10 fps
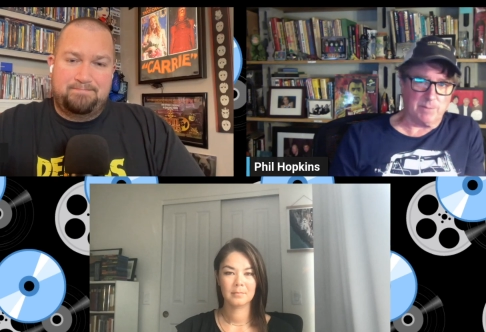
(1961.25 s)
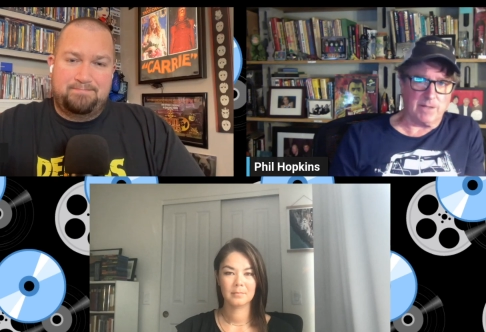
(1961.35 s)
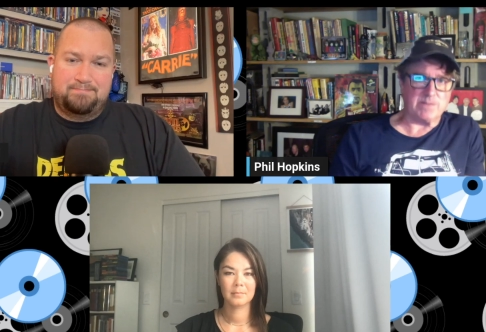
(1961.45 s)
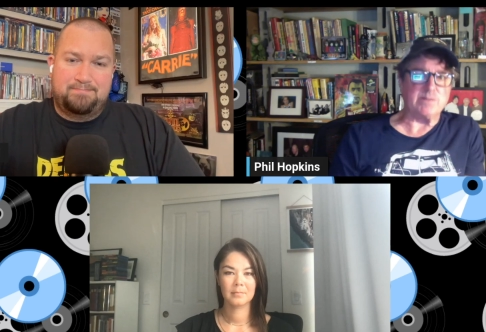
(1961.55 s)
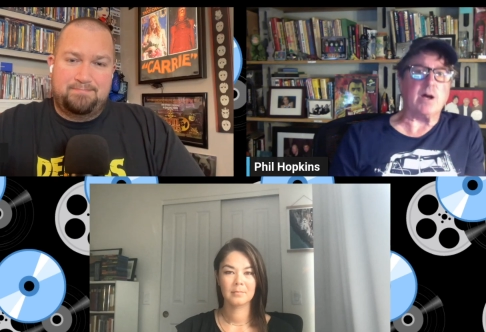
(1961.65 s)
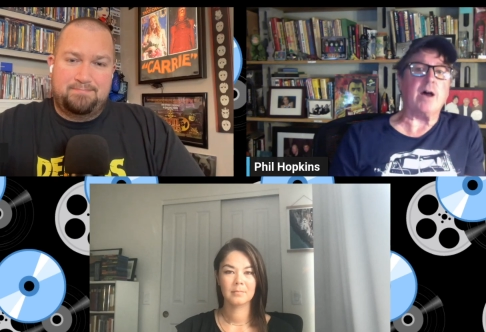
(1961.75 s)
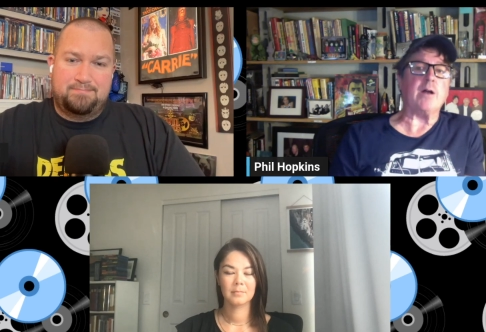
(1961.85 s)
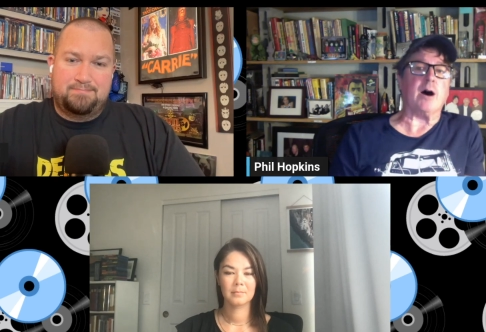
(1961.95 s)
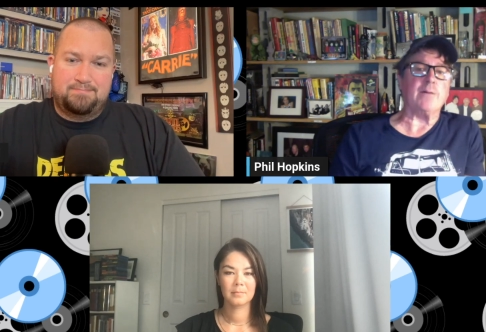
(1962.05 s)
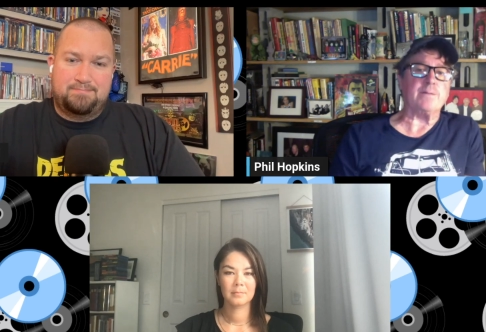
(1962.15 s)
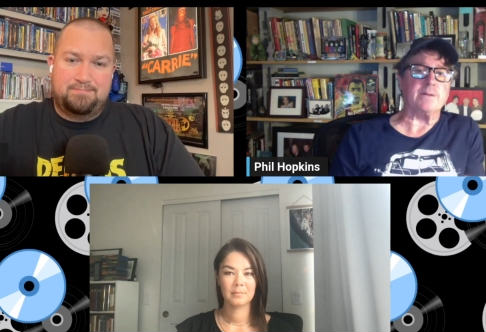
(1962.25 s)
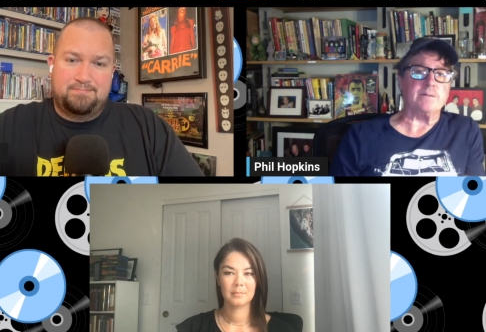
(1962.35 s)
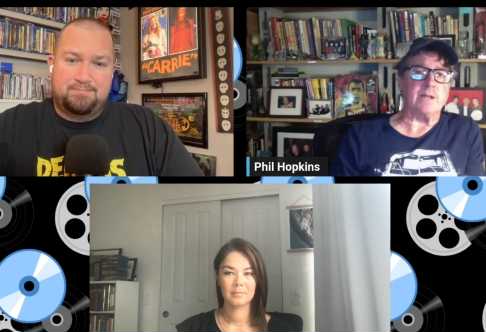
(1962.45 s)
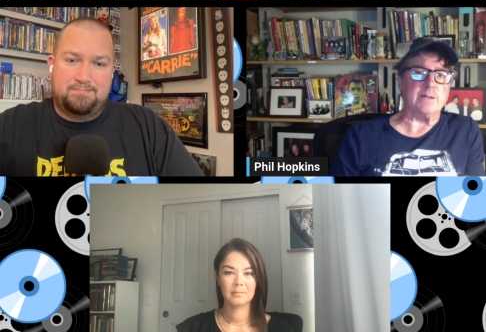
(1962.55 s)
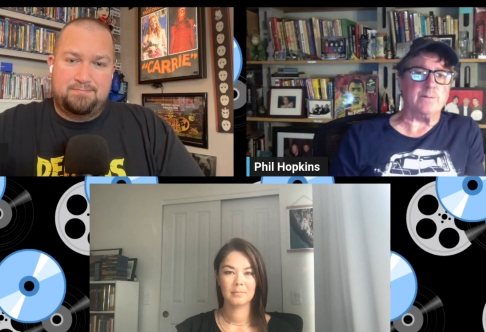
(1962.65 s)
Speaker 1: but it's not
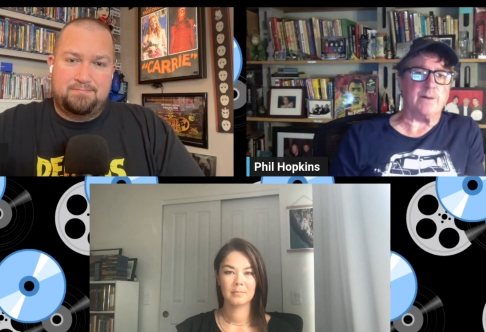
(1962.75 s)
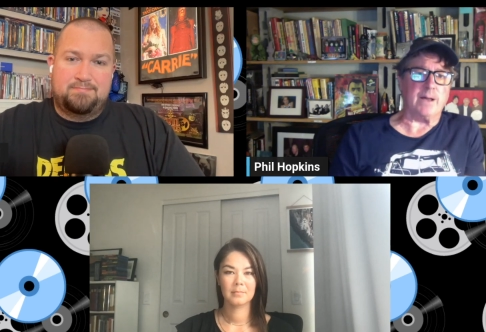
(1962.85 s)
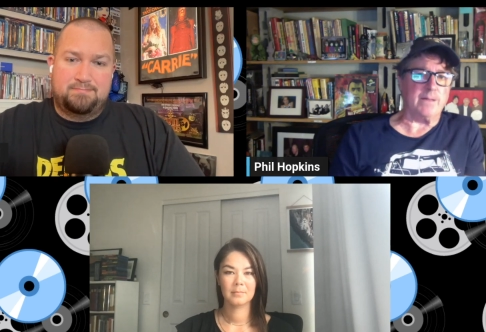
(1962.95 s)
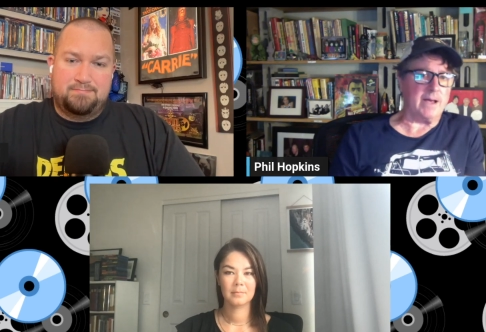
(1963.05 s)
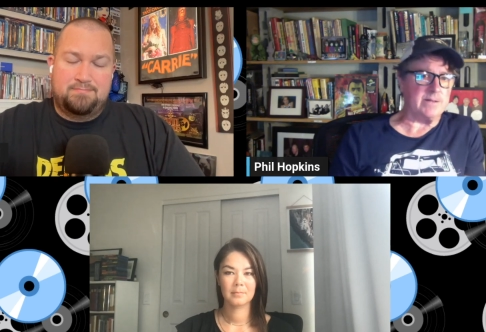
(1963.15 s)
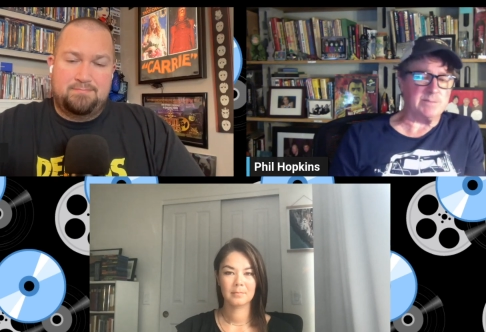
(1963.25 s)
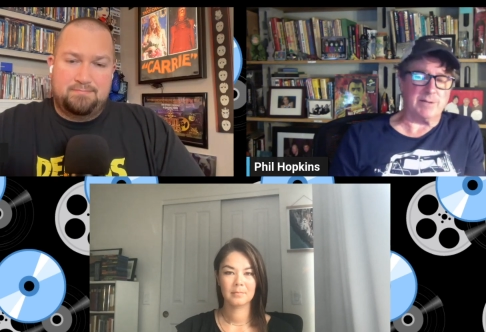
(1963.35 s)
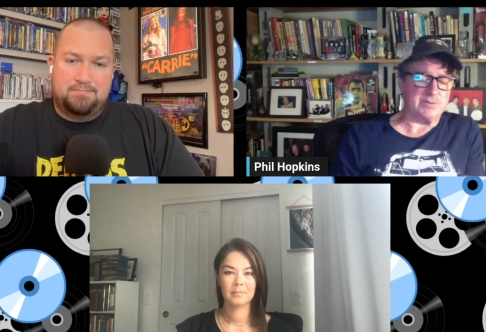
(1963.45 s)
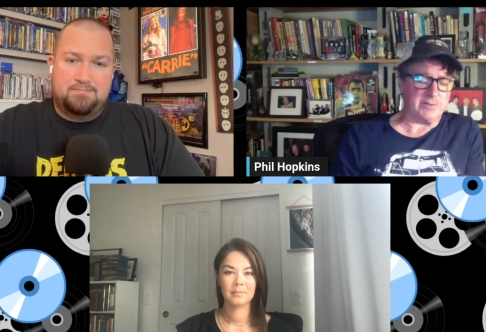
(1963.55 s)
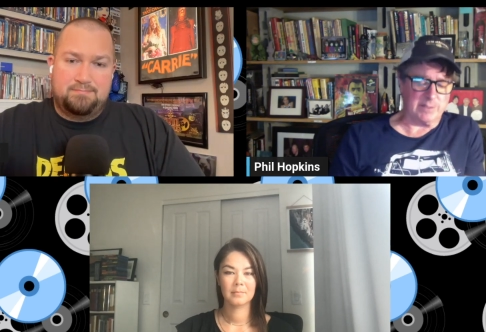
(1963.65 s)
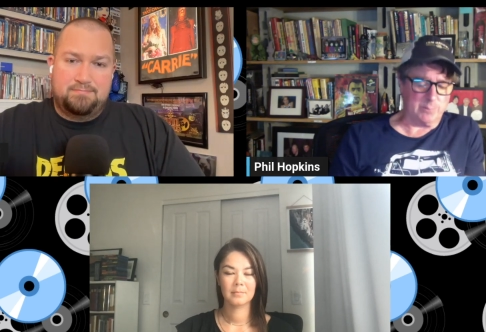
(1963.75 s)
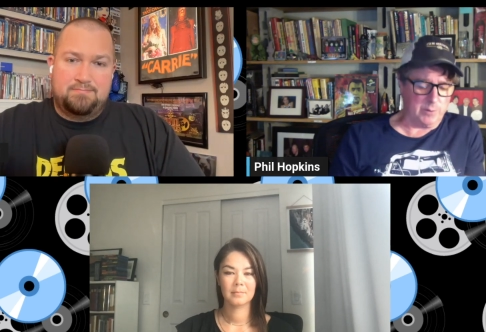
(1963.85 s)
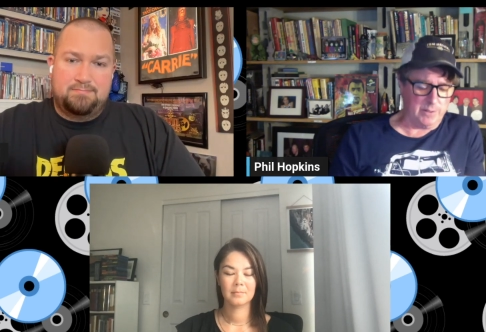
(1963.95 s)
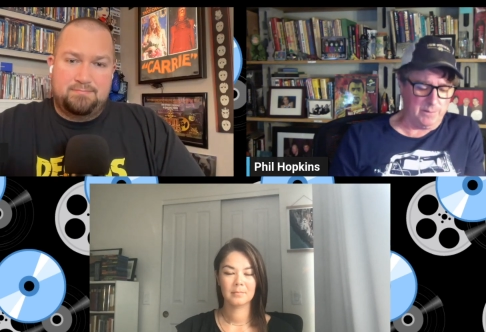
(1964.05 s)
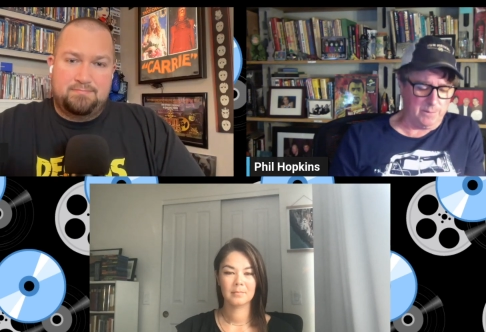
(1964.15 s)
often that you find that, especially
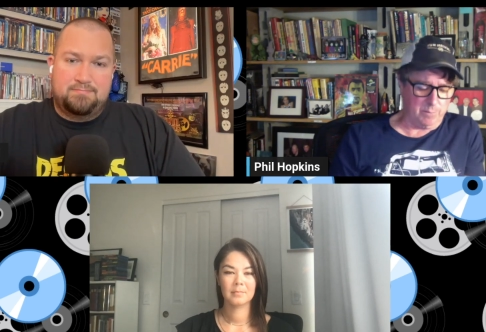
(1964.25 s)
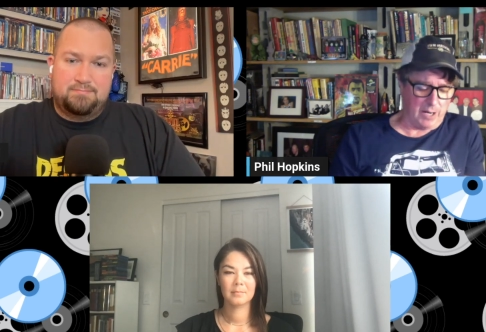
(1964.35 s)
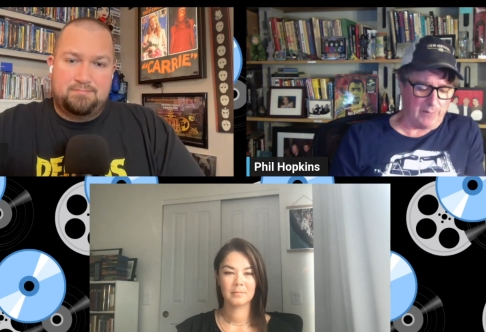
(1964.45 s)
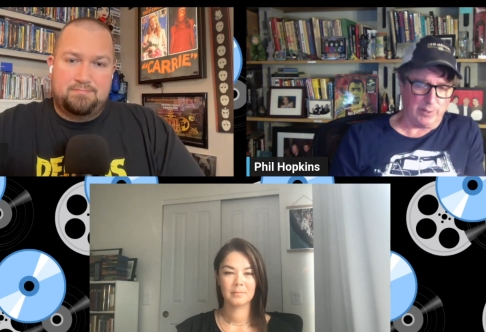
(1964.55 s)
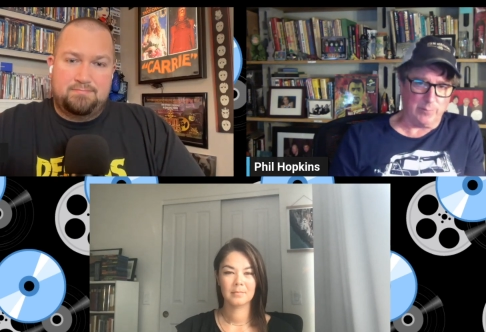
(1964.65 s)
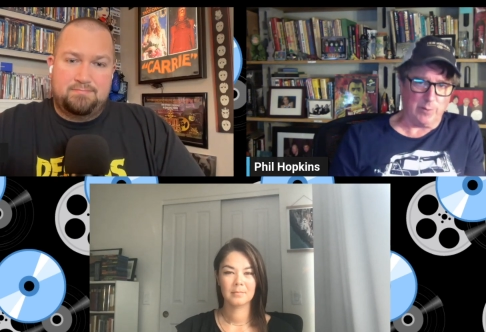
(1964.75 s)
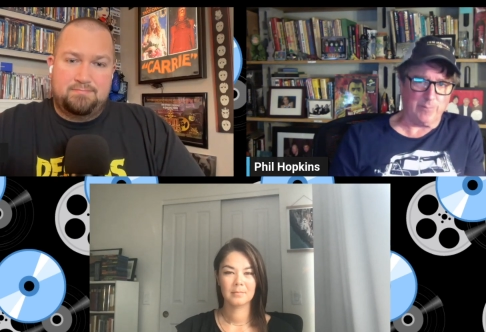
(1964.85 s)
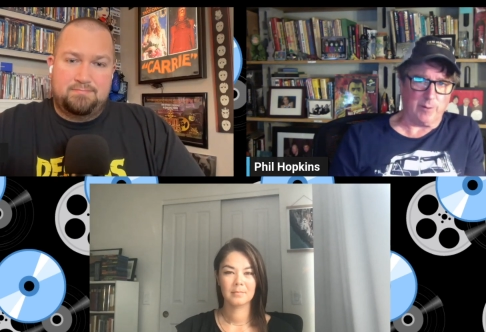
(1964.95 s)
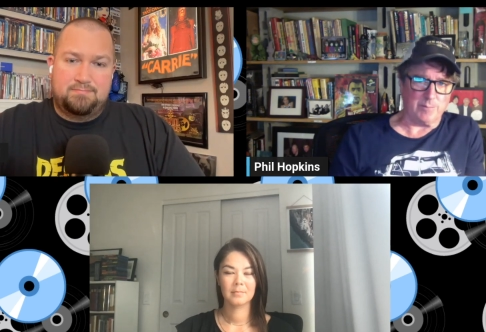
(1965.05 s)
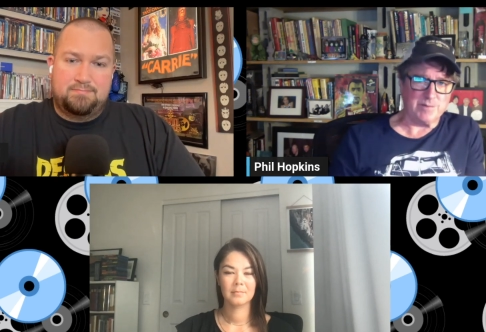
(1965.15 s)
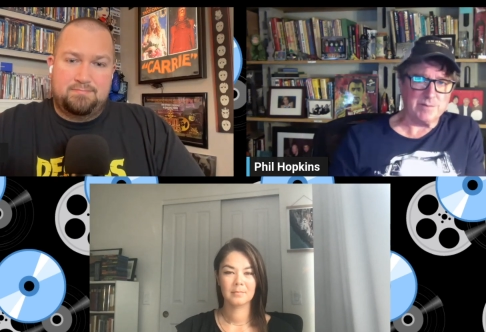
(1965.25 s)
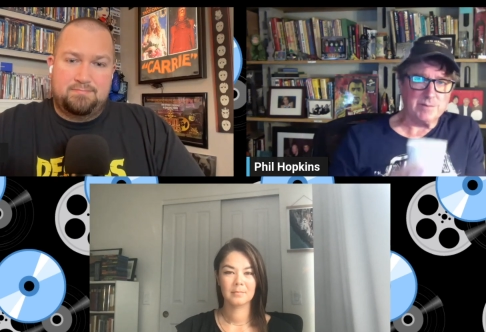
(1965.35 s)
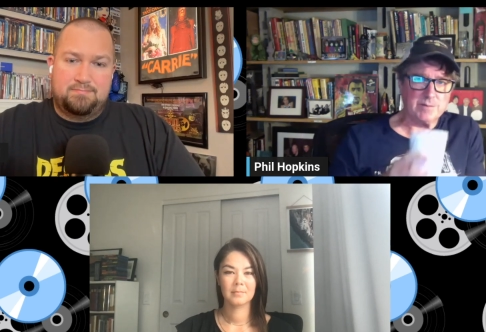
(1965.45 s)
with poverty row films.